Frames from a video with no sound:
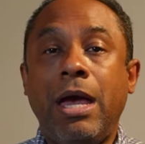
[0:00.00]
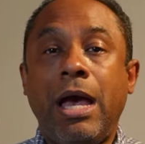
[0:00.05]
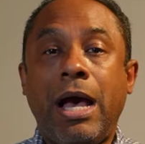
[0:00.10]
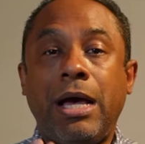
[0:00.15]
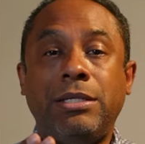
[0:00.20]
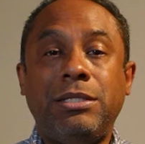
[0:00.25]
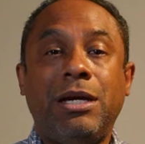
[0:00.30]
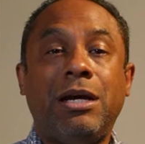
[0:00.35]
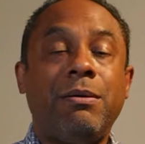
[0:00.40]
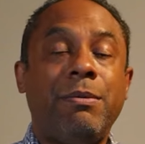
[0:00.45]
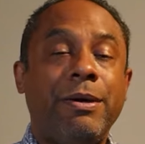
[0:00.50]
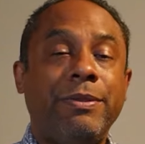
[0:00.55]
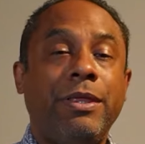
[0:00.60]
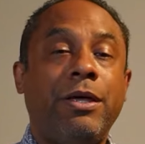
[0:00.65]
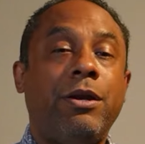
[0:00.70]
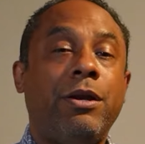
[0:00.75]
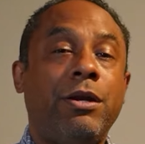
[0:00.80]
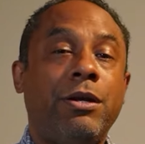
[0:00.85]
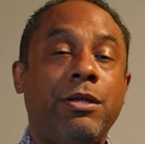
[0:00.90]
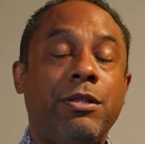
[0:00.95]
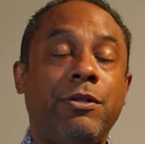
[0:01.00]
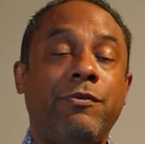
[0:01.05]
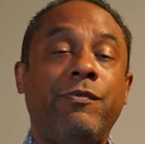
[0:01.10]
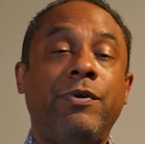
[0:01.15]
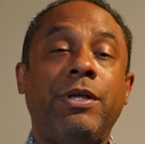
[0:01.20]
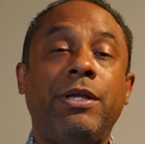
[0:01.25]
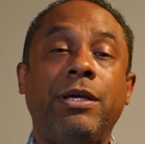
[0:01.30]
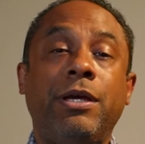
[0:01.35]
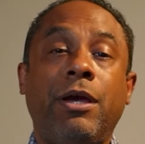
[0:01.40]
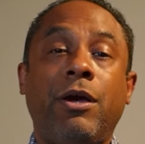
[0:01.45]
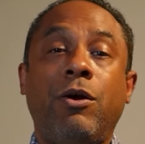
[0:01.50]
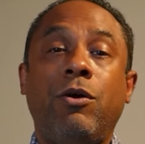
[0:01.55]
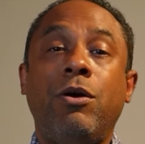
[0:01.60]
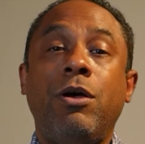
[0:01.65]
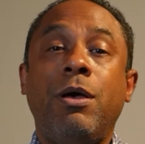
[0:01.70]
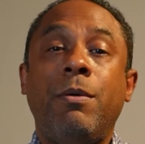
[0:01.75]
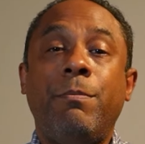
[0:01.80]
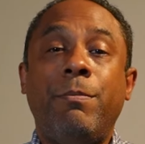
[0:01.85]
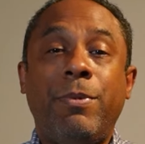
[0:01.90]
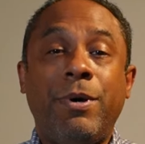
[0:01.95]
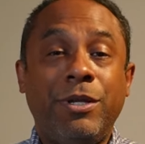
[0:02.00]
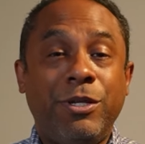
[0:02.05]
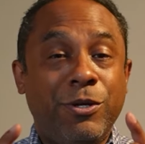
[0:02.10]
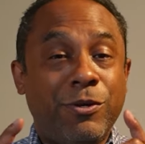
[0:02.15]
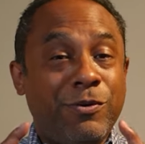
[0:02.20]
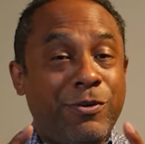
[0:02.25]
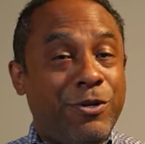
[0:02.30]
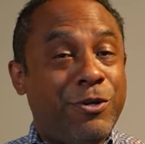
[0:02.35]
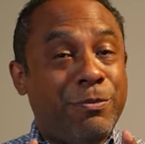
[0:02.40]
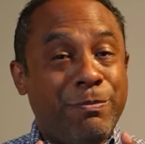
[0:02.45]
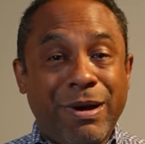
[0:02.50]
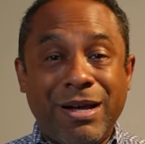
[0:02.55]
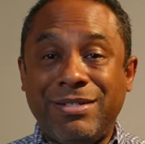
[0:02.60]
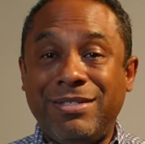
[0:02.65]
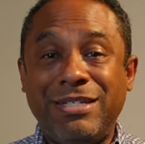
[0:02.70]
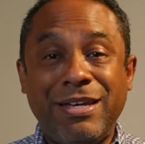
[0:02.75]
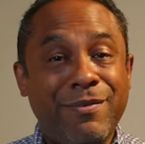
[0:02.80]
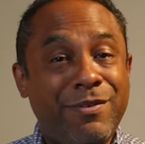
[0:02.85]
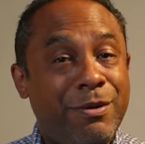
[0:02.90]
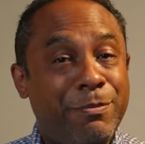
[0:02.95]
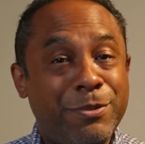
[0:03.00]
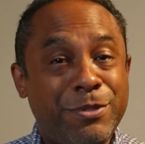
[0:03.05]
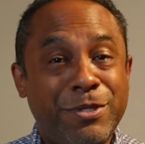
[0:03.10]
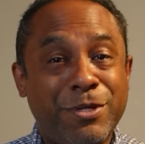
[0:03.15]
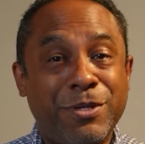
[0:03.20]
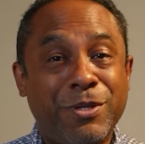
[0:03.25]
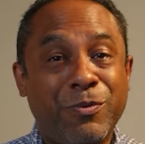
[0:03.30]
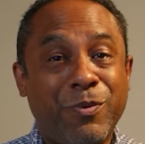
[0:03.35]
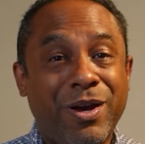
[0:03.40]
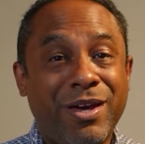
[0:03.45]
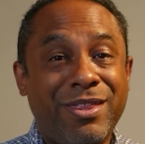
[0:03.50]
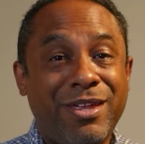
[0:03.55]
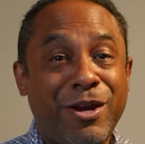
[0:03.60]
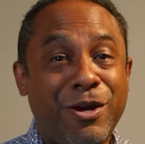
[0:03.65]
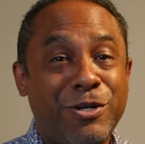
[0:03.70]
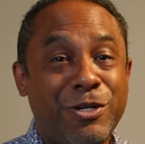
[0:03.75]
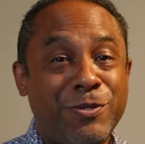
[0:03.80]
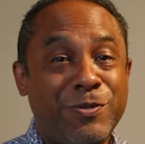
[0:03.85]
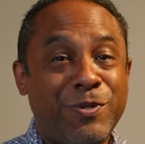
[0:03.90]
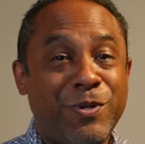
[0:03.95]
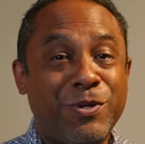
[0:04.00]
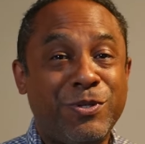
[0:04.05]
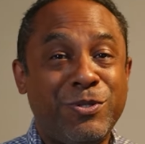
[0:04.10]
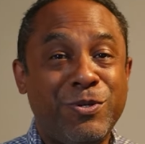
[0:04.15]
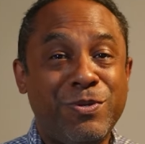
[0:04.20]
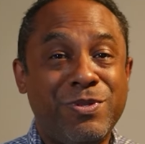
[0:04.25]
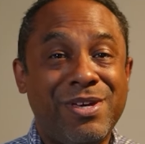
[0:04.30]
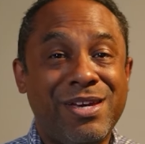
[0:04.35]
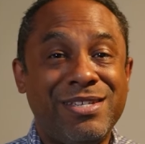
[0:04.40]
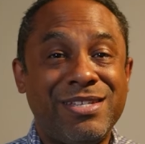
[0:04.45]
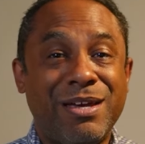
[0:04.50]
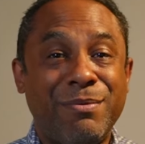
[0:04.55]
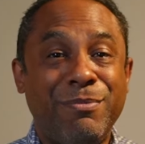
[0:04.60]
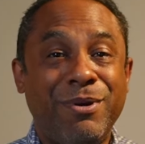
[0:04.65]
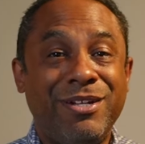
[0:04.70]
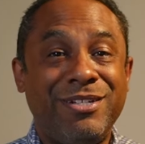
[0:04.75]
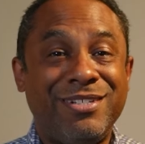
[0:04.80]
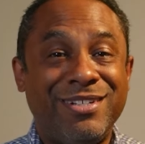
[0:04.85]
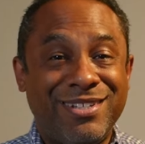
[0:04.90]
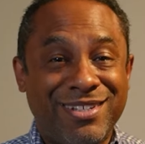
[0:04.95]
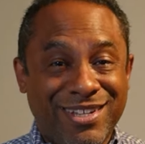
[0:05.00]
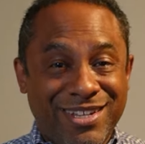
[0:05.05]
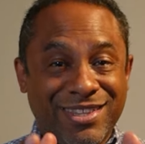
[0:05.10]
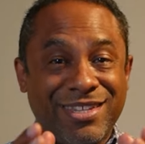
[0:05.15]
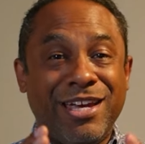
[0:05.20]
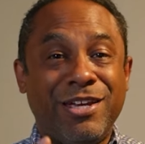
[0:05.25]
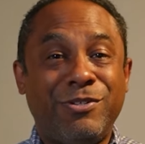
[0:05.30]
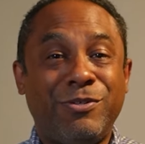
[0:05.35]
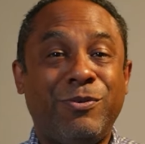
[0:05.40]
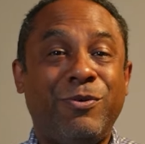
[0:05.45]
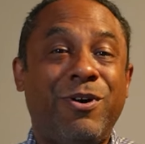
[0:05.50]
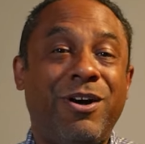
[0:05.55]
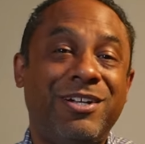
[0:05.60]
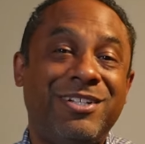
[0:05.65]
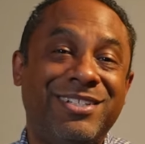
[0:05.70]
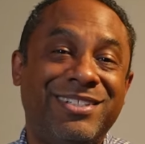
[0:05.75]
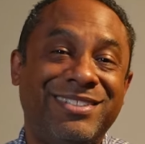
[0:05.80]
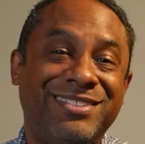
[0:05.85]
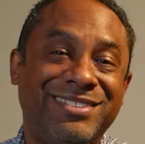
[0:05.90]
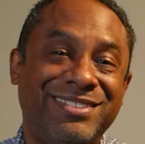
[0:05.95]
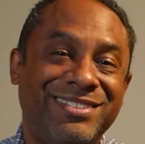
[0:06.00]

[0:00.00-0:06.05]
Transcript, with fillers: I'll talk about that on another video, but you're about 70% of the way there just for those two things I mentioned. Thanks for watching.